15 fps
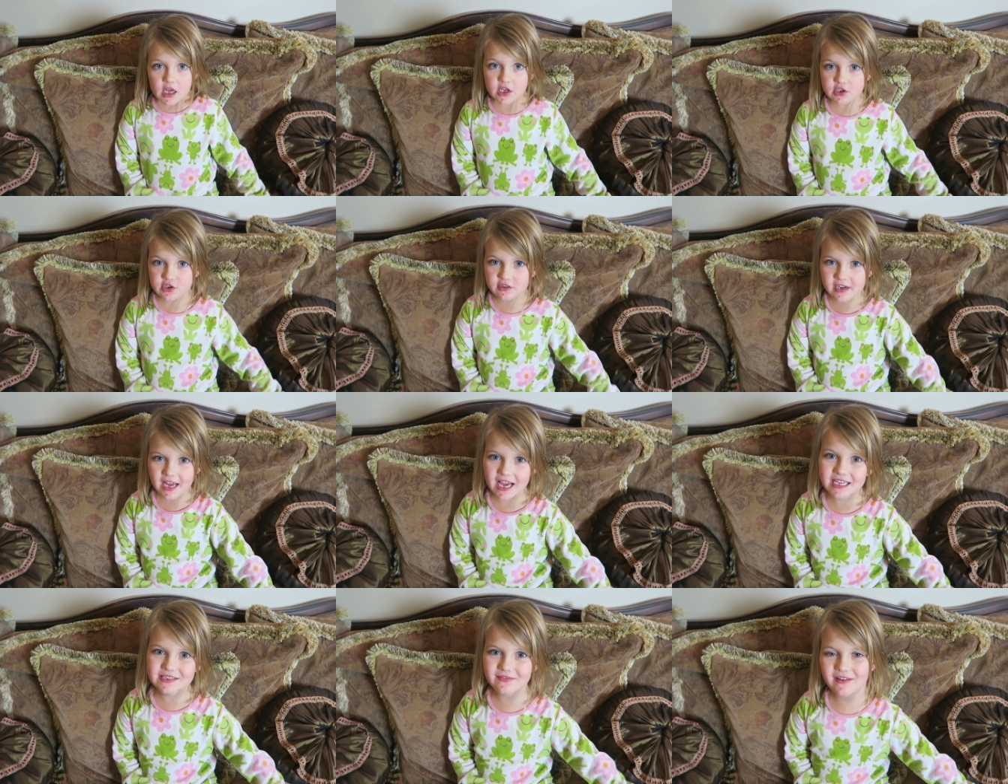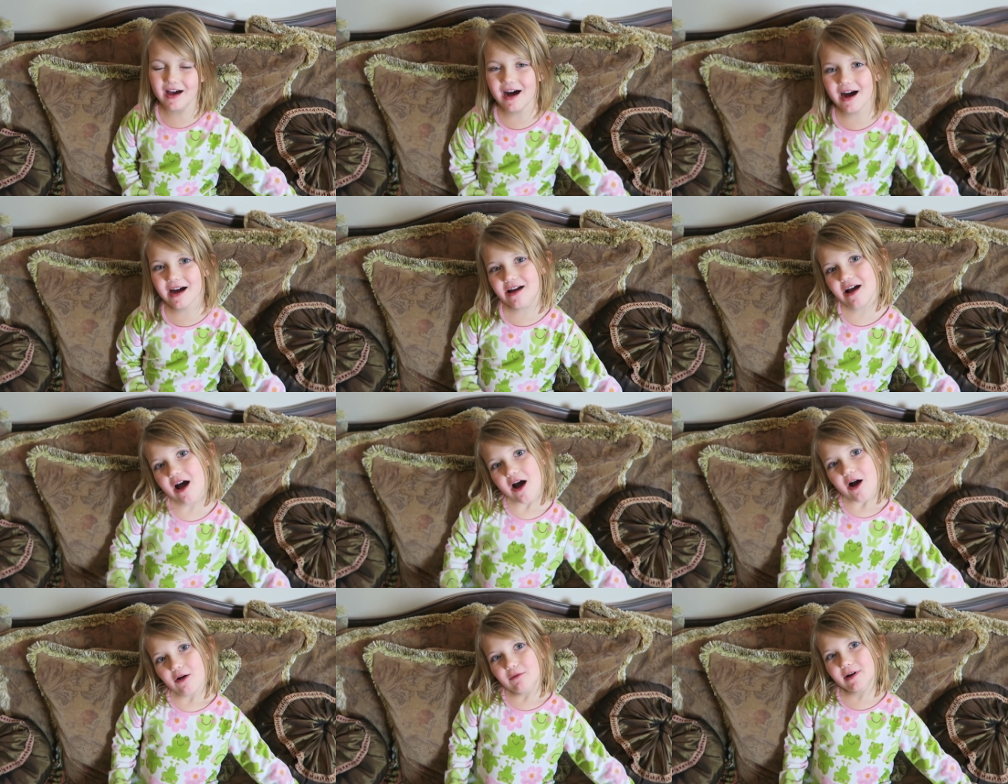In today's vlog,
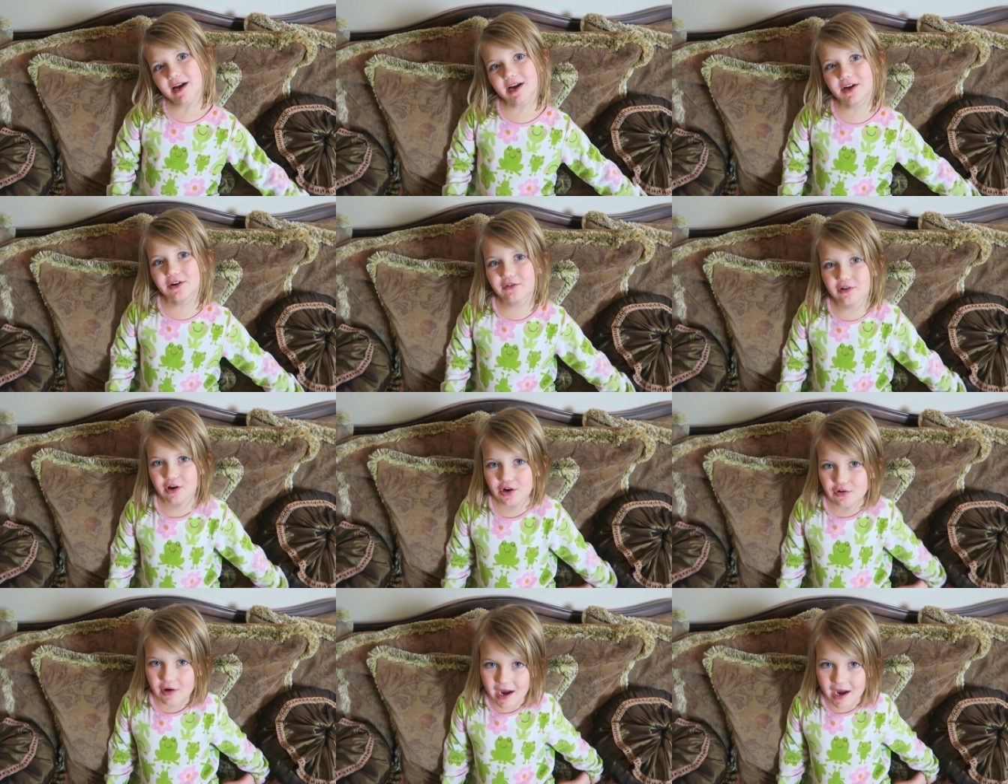we do a